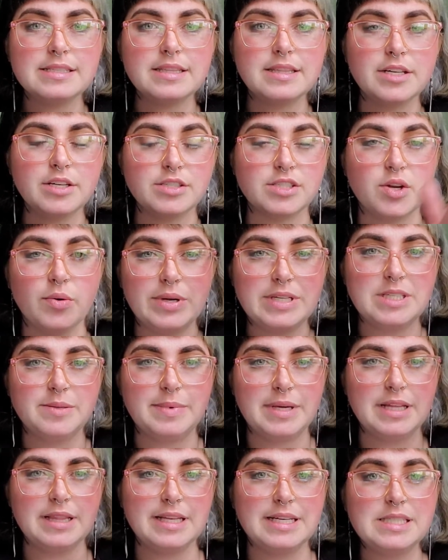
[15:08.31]
there's going to be
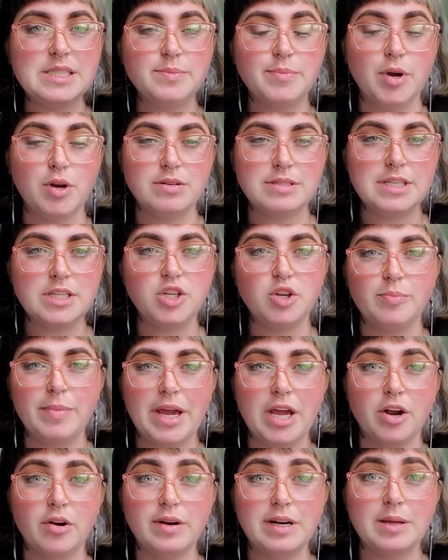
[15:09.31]
a list posted, you may
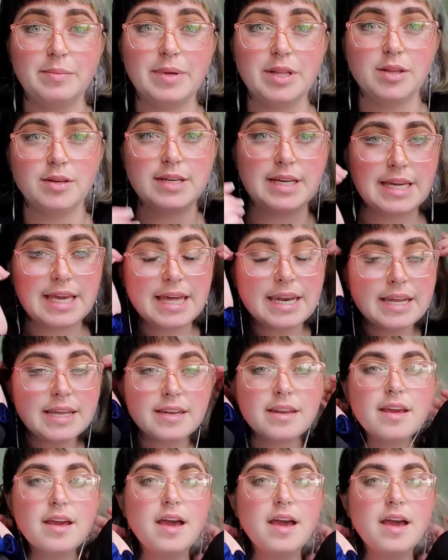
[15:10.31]
already be looking at it.